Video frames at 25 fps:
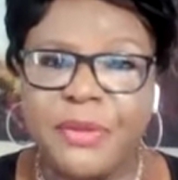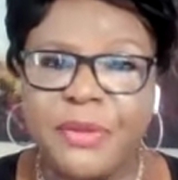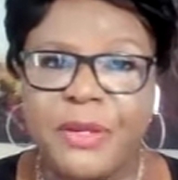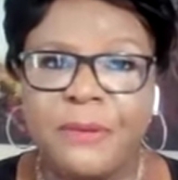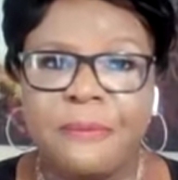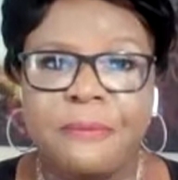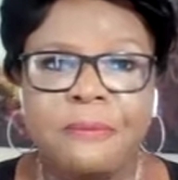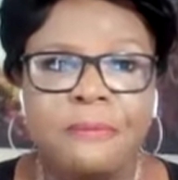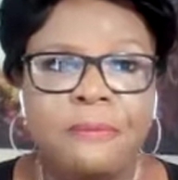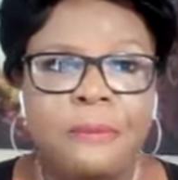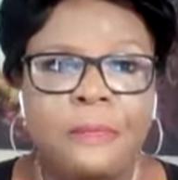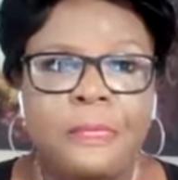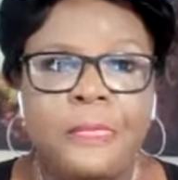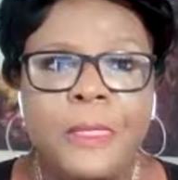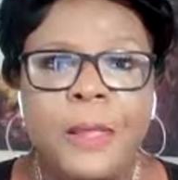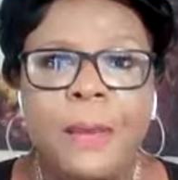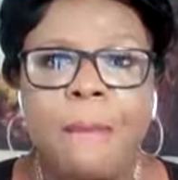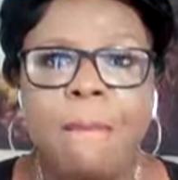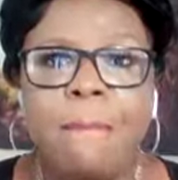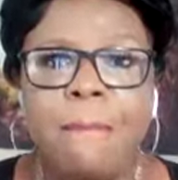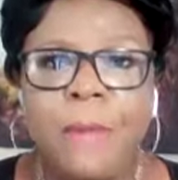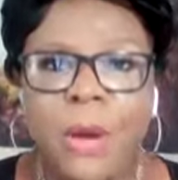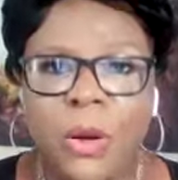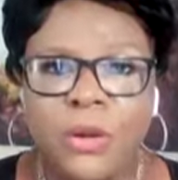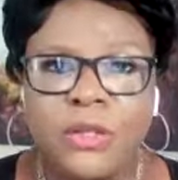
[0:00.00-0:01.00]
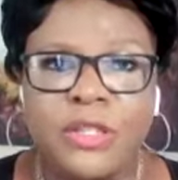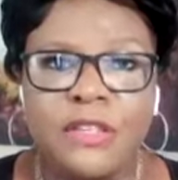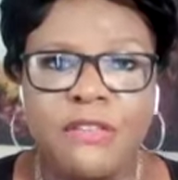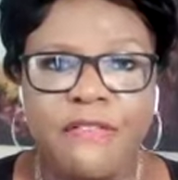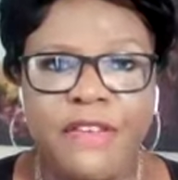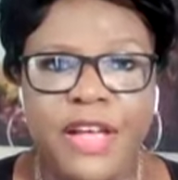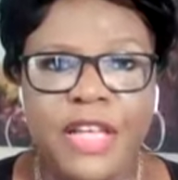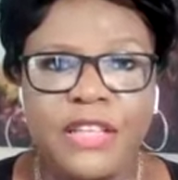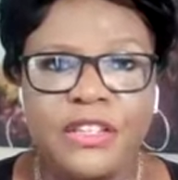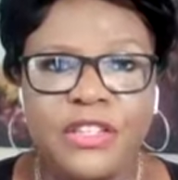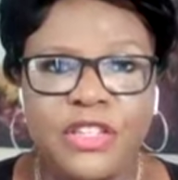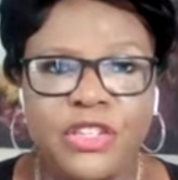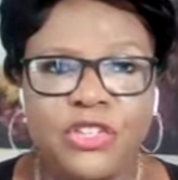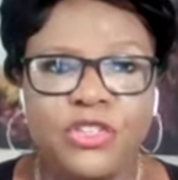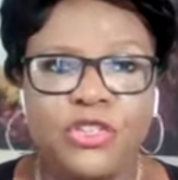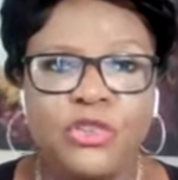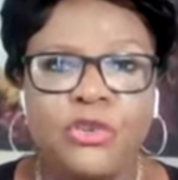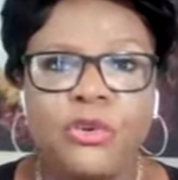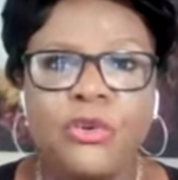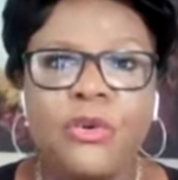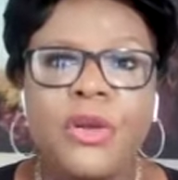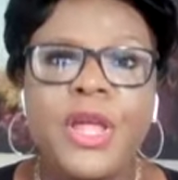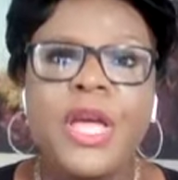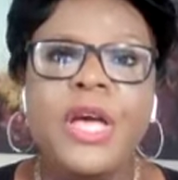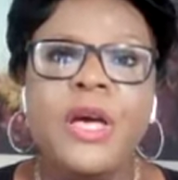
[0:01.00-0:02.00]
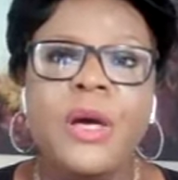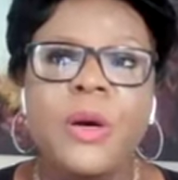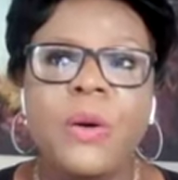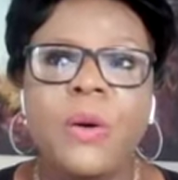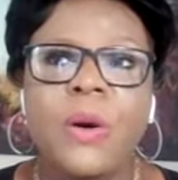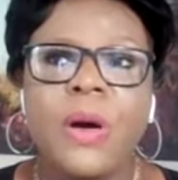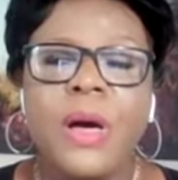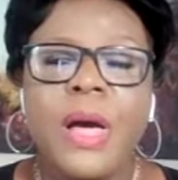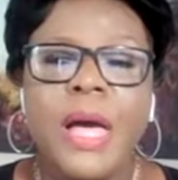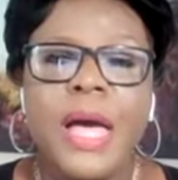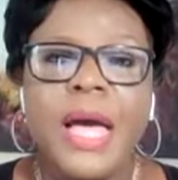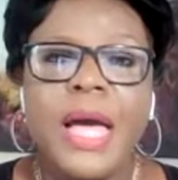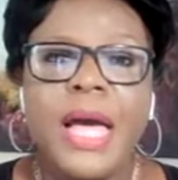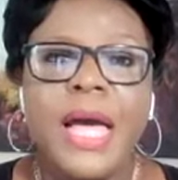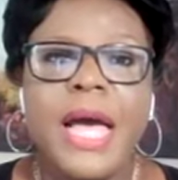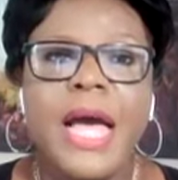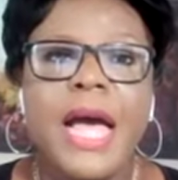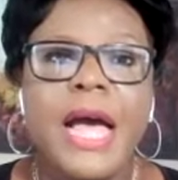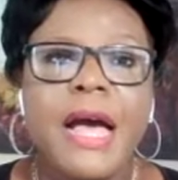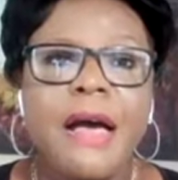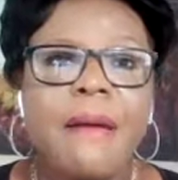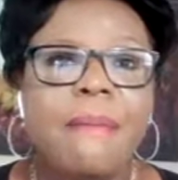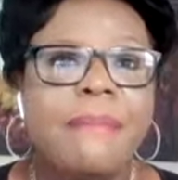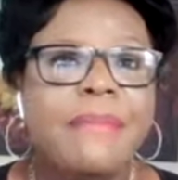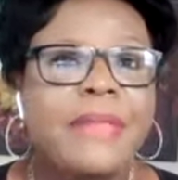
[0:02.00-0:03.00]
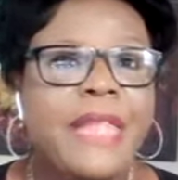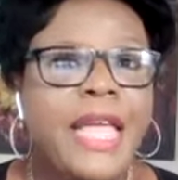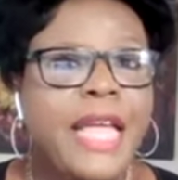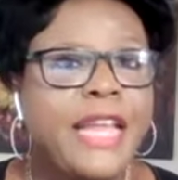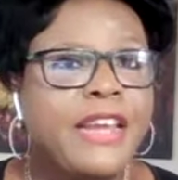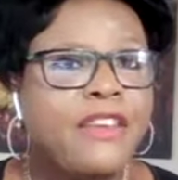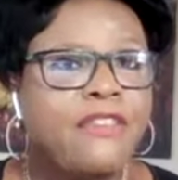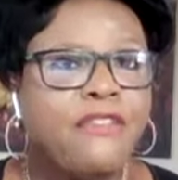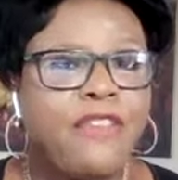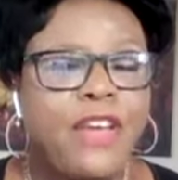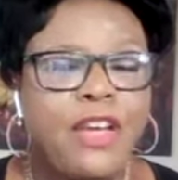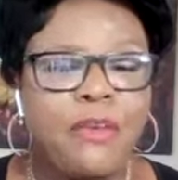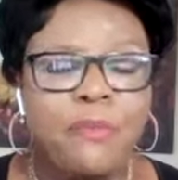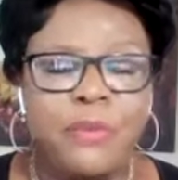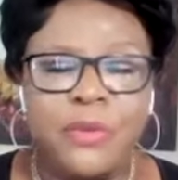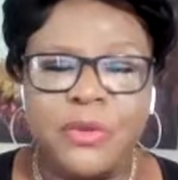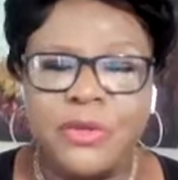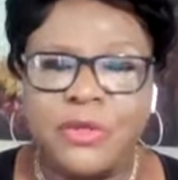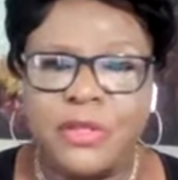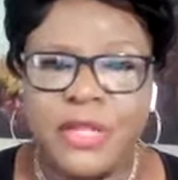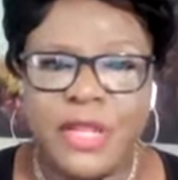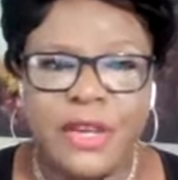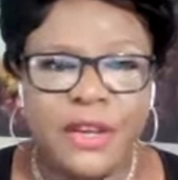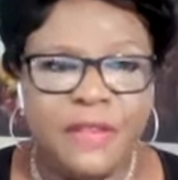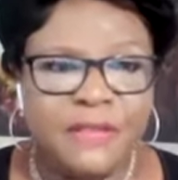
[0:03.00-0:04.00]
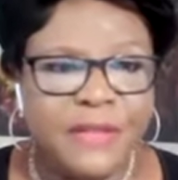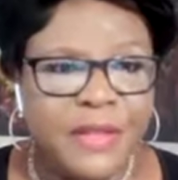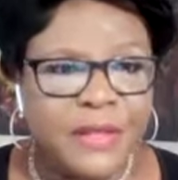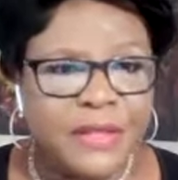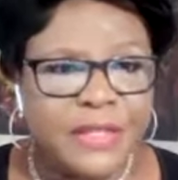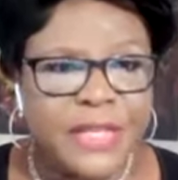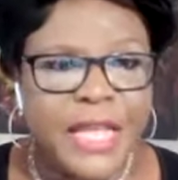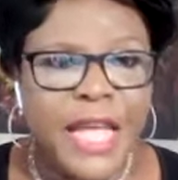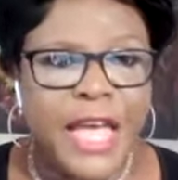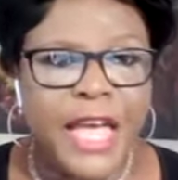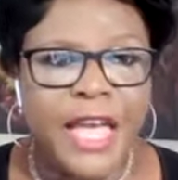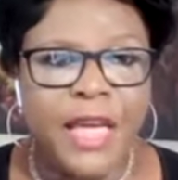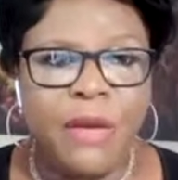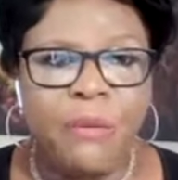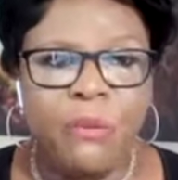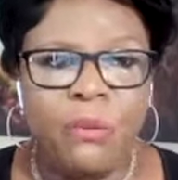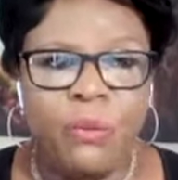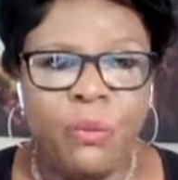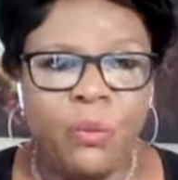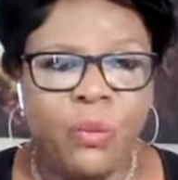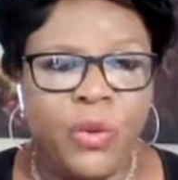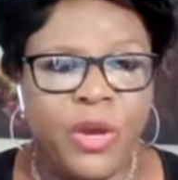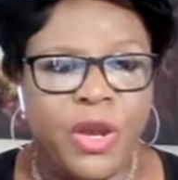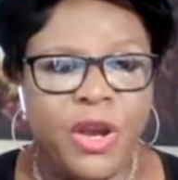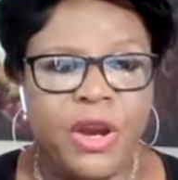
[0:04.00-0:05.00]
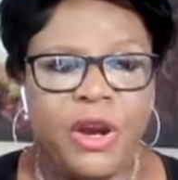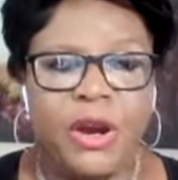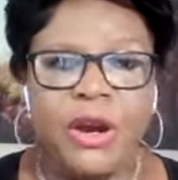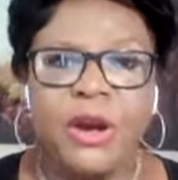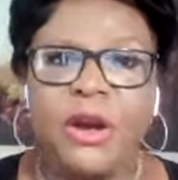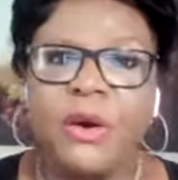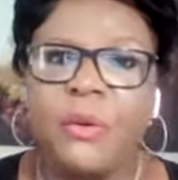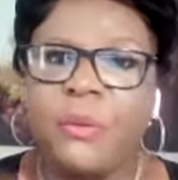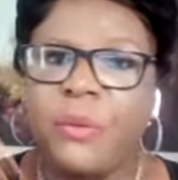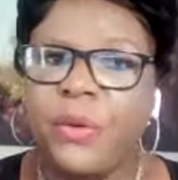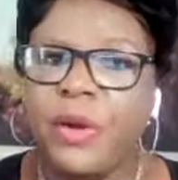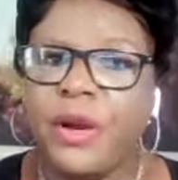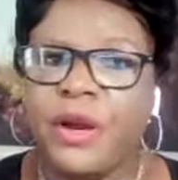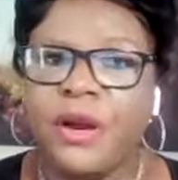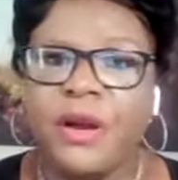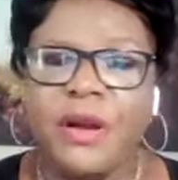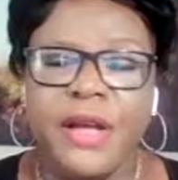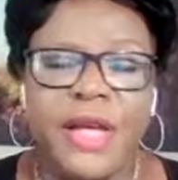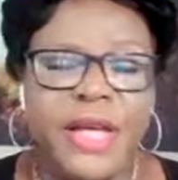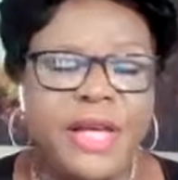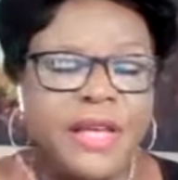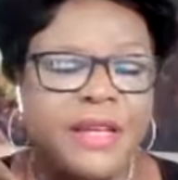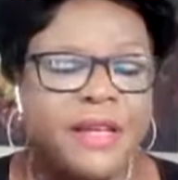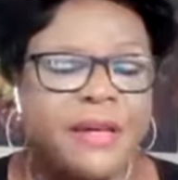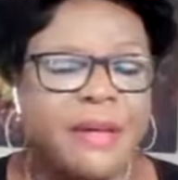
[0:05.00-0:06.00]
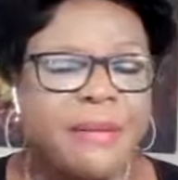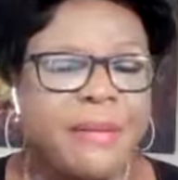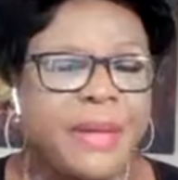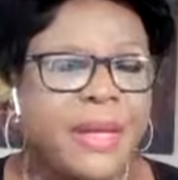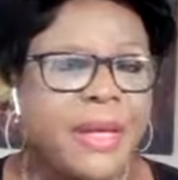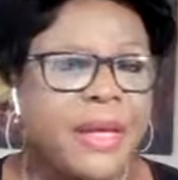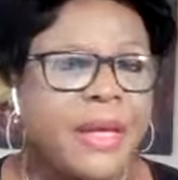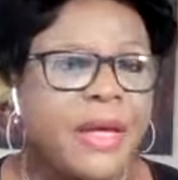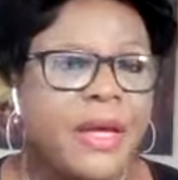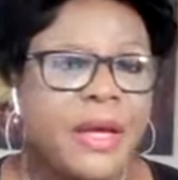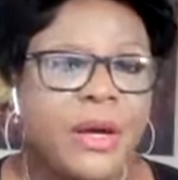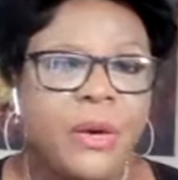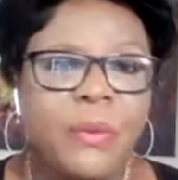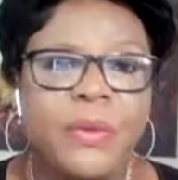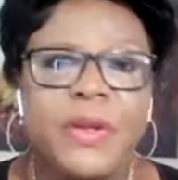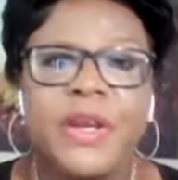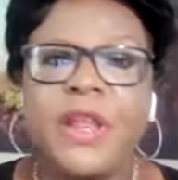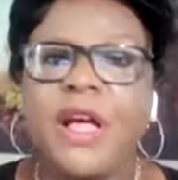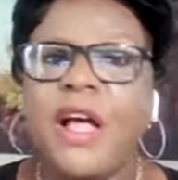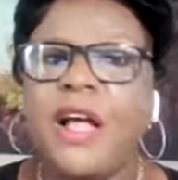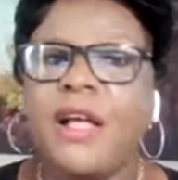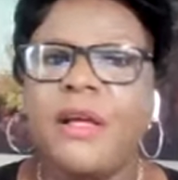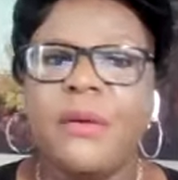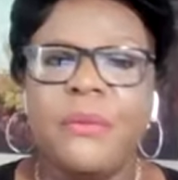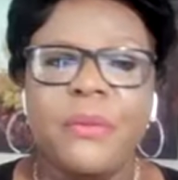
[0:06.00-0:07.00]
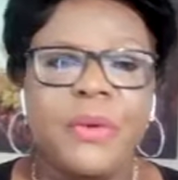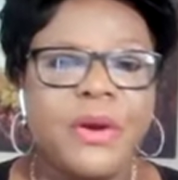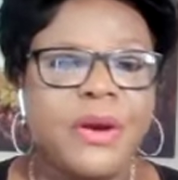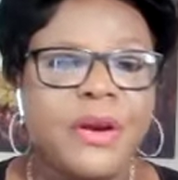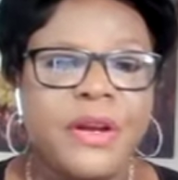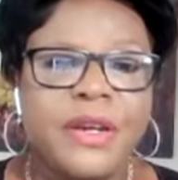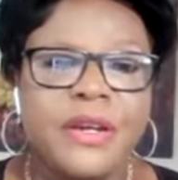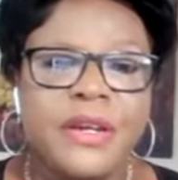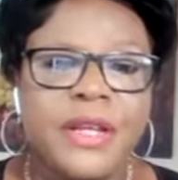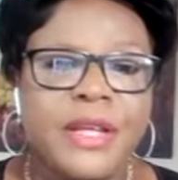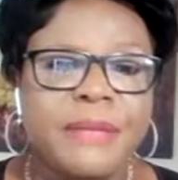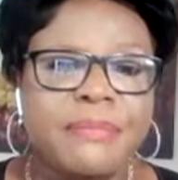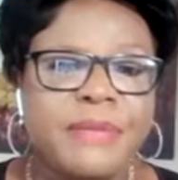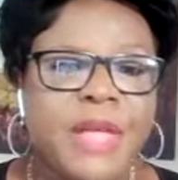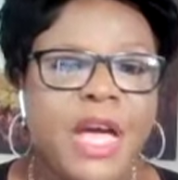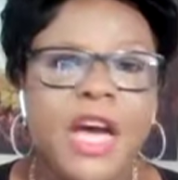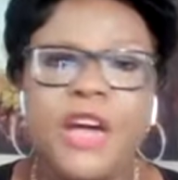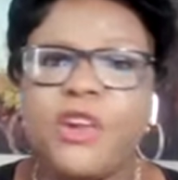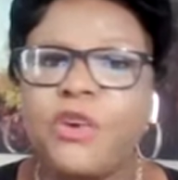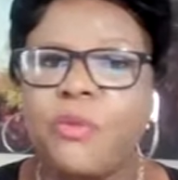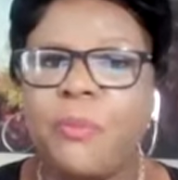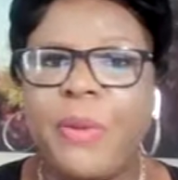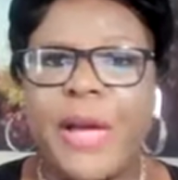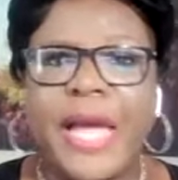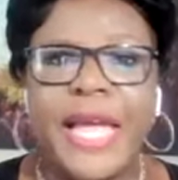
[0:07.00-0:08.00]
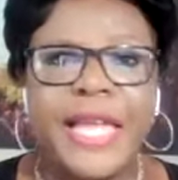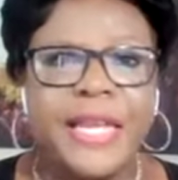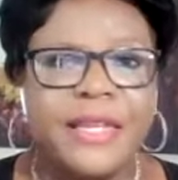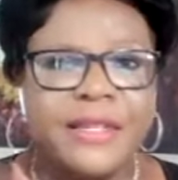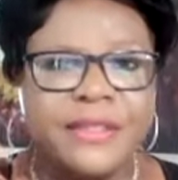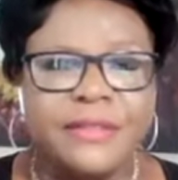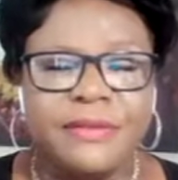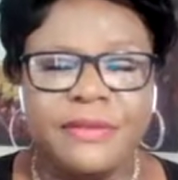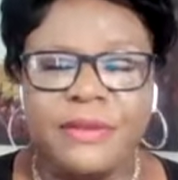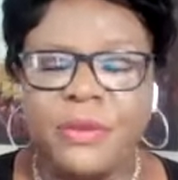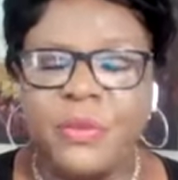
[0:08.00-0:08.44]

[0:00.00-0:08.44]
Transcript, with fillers: But most of us, as you know, 95% um, of the time we're we're um, when uh, we're in um, autopilot.